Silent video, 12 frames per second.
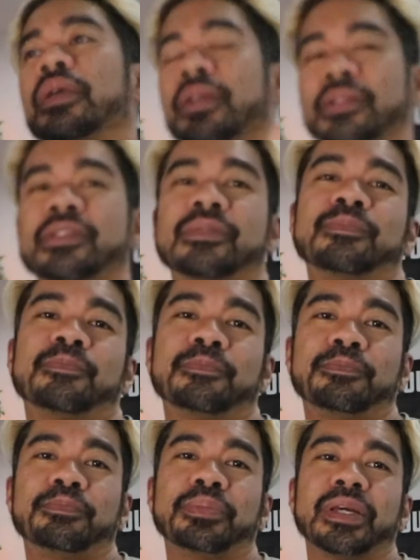it's
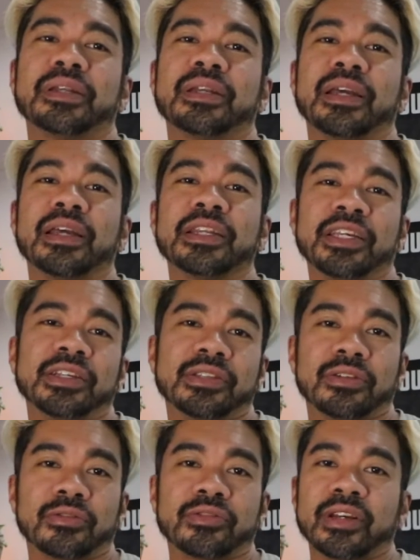been an
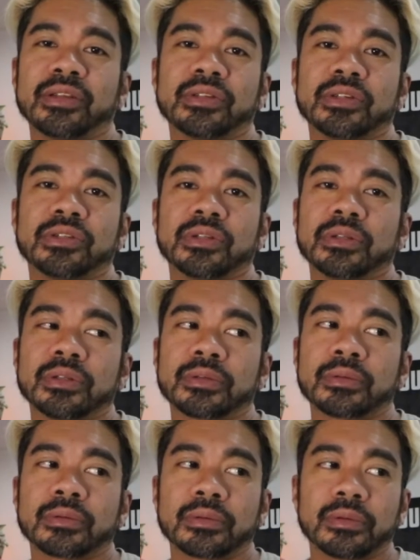easier transition.
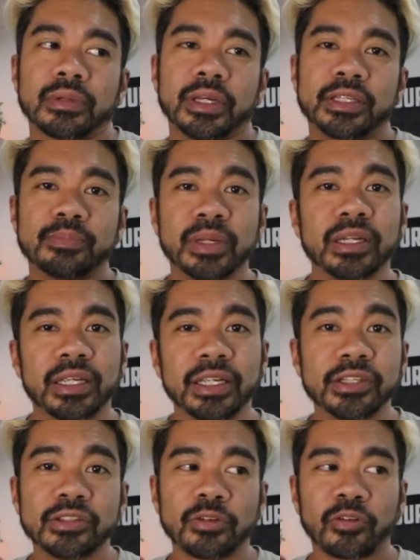It's been
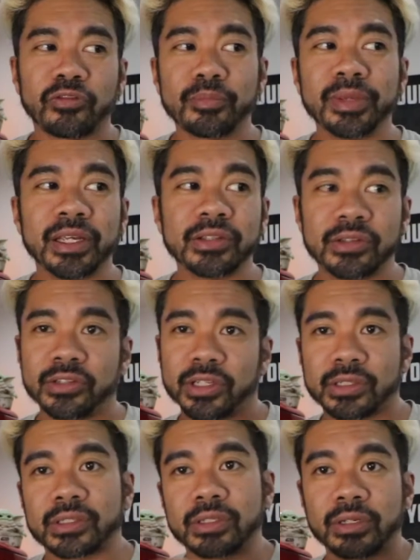easier for me to
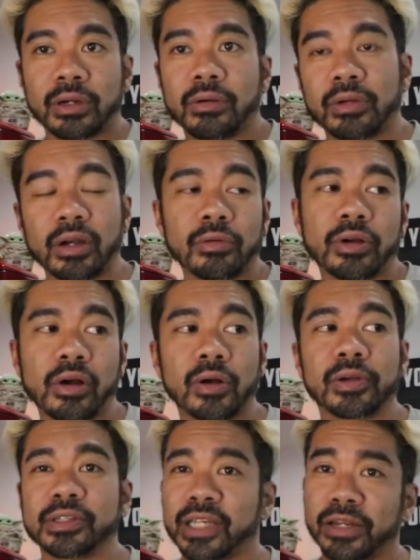just go, go,
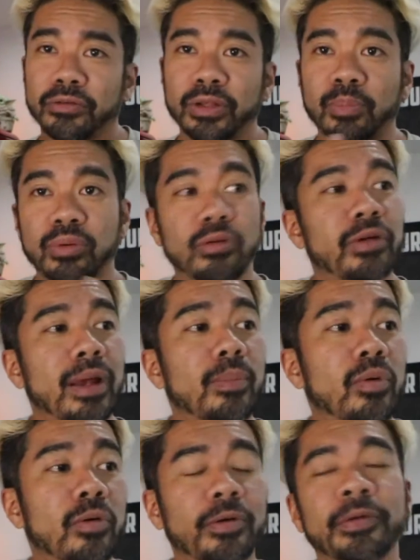go, because I know the
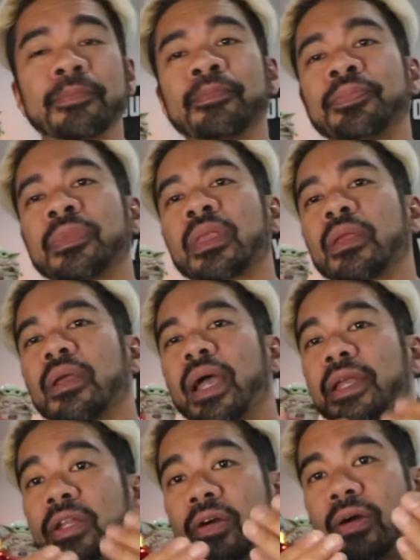program more.
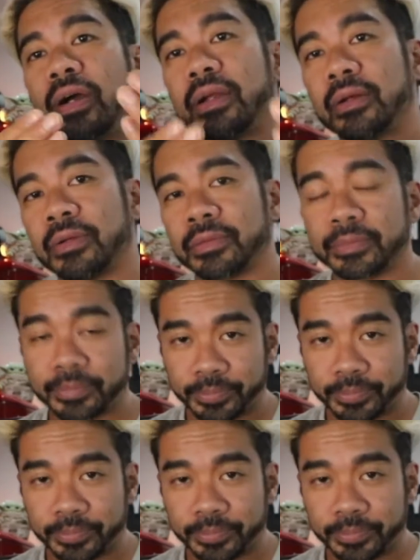I know how to